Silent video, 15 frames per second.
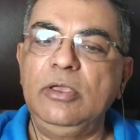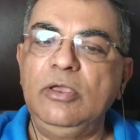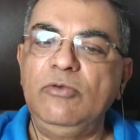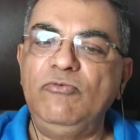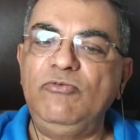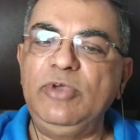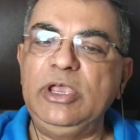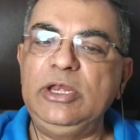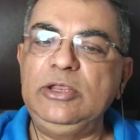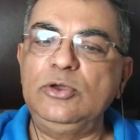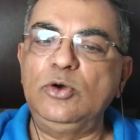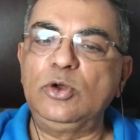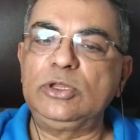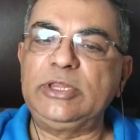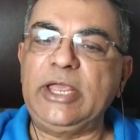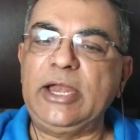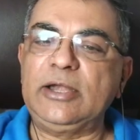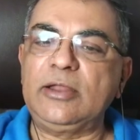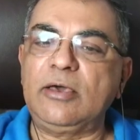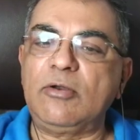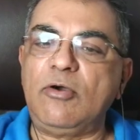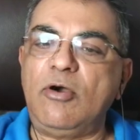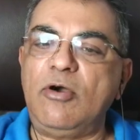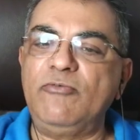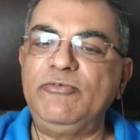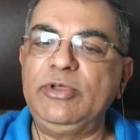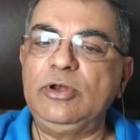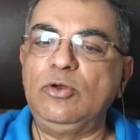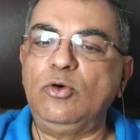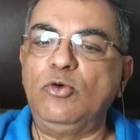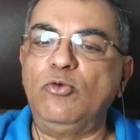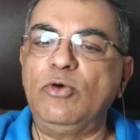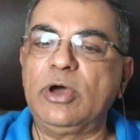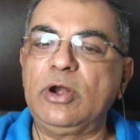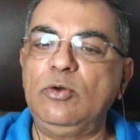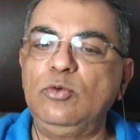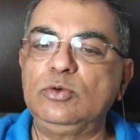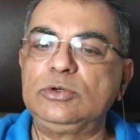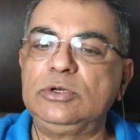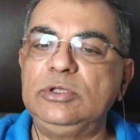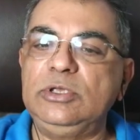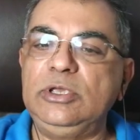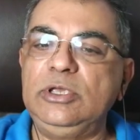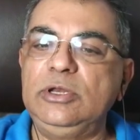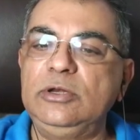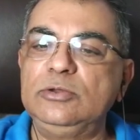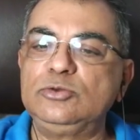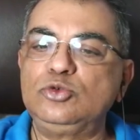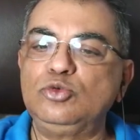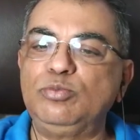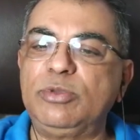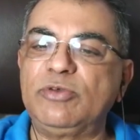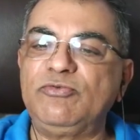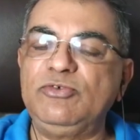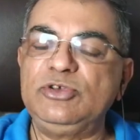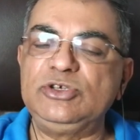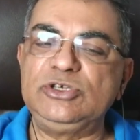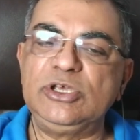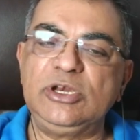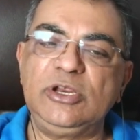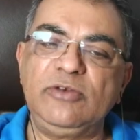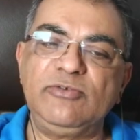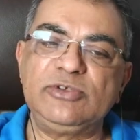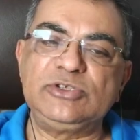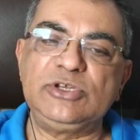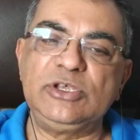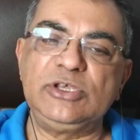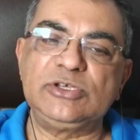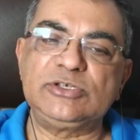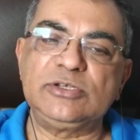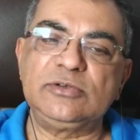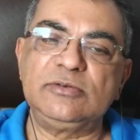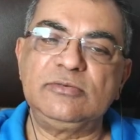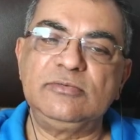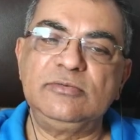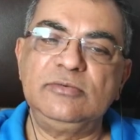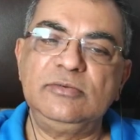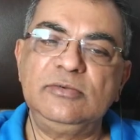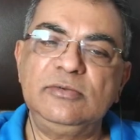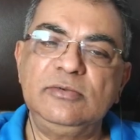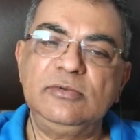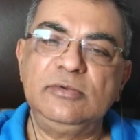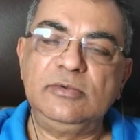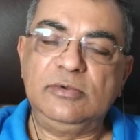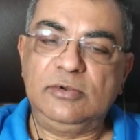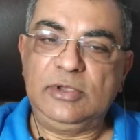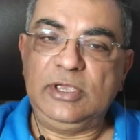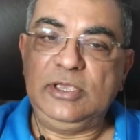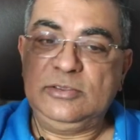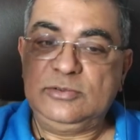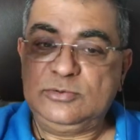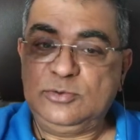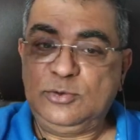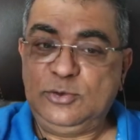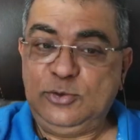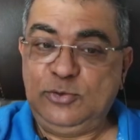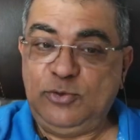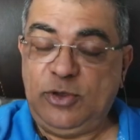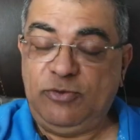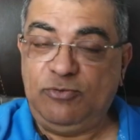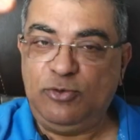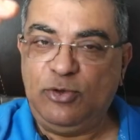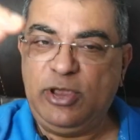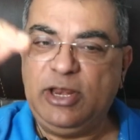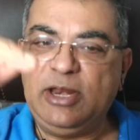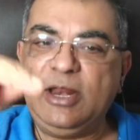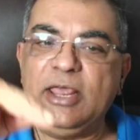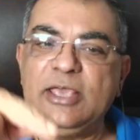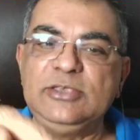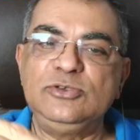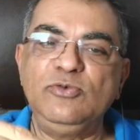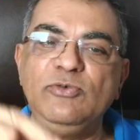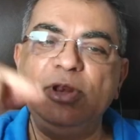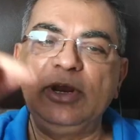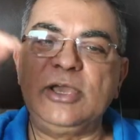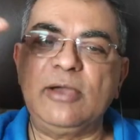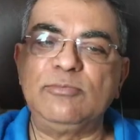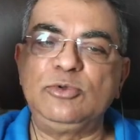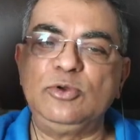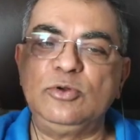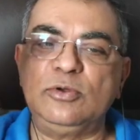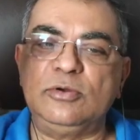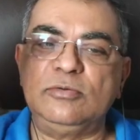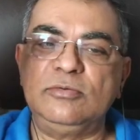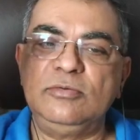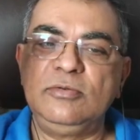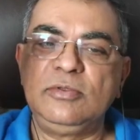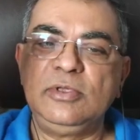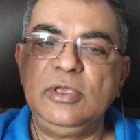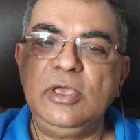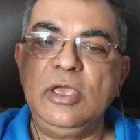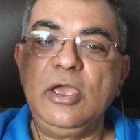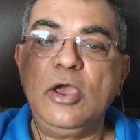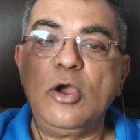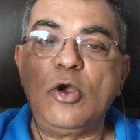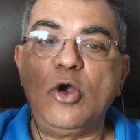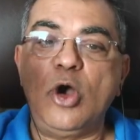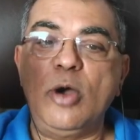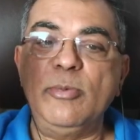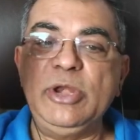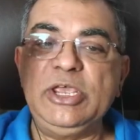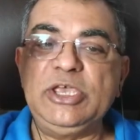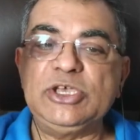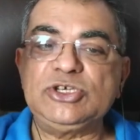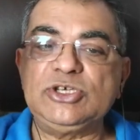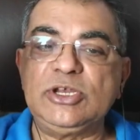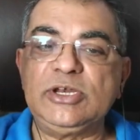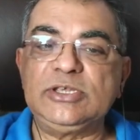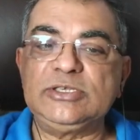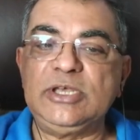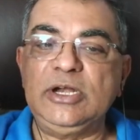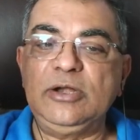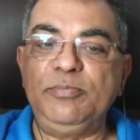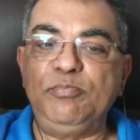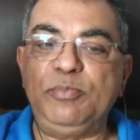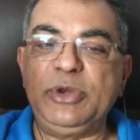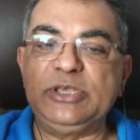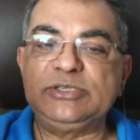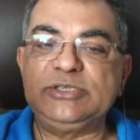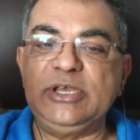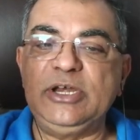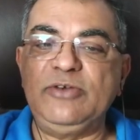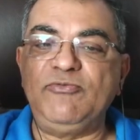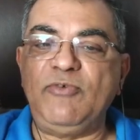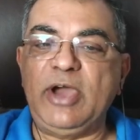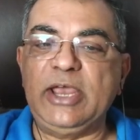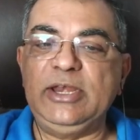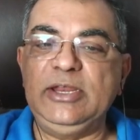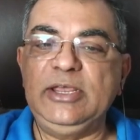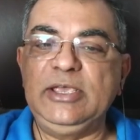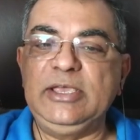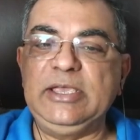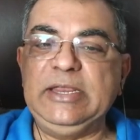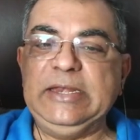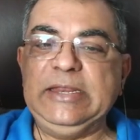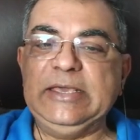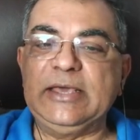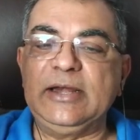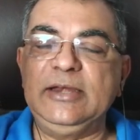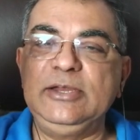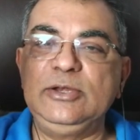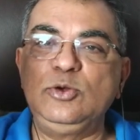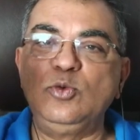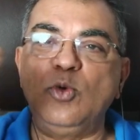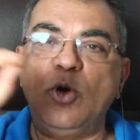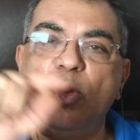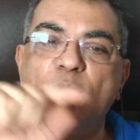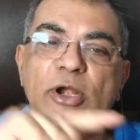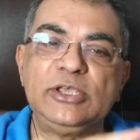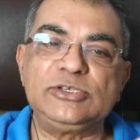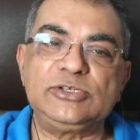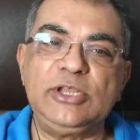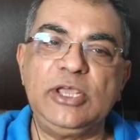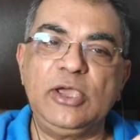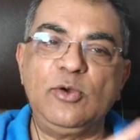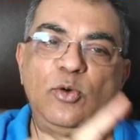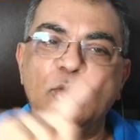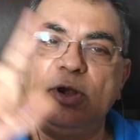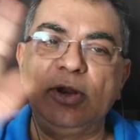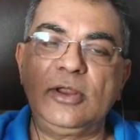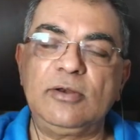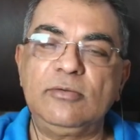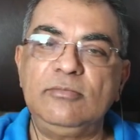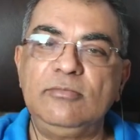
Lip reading: failure that are often overlooked in superficial investigation. Okay, so if you analyze, you will come to know. Communication result, present finding clearly to all stakeholders.